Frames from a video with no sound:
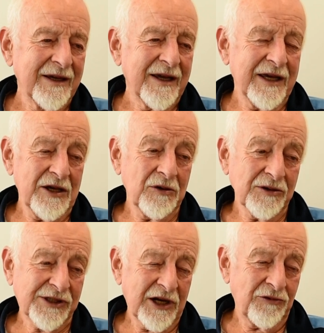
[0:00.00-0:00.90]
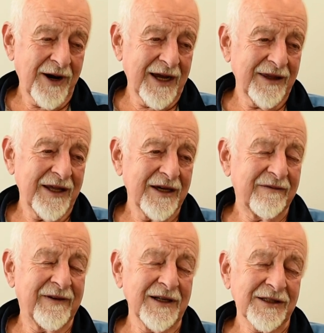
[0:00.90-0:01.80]
He also ran the
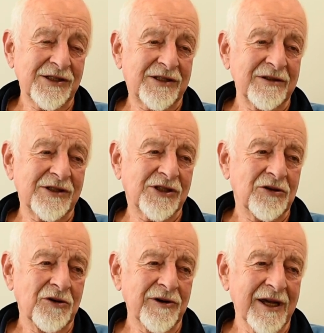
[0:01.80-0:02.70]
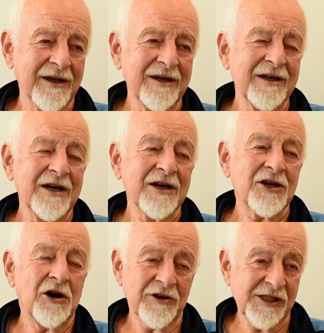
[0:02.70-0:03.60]
advanced scoring
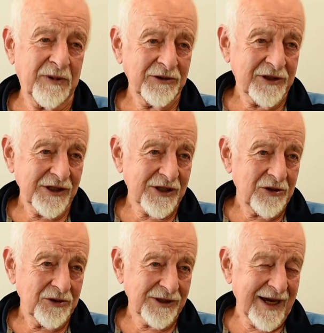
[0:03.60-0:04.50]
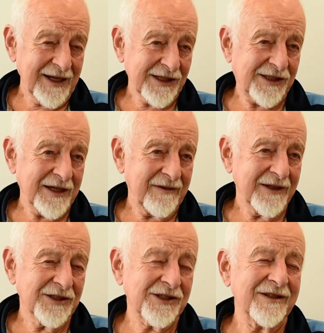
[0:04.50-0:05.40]
correspondence course, Alex
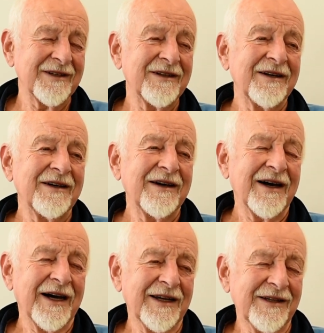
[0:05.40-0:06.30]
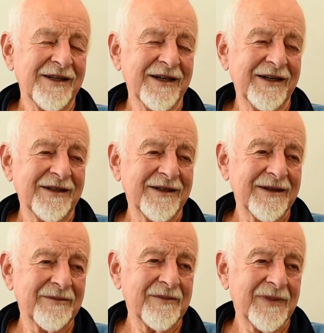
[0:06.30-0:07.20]
Davis, and
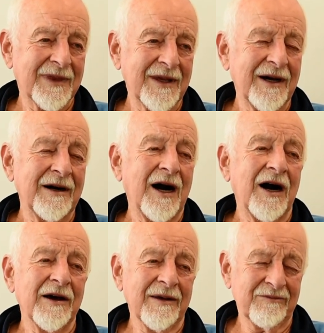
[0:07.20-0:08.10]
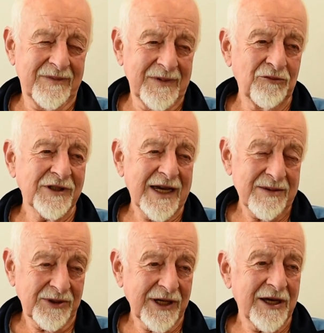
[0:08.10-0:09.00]
I was
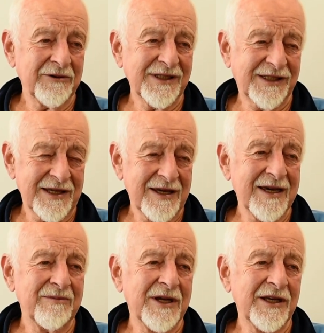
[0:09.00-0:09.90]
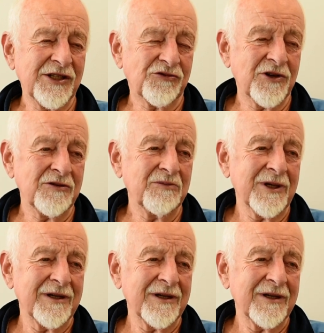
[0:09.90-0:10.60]
able to go and see him in his room,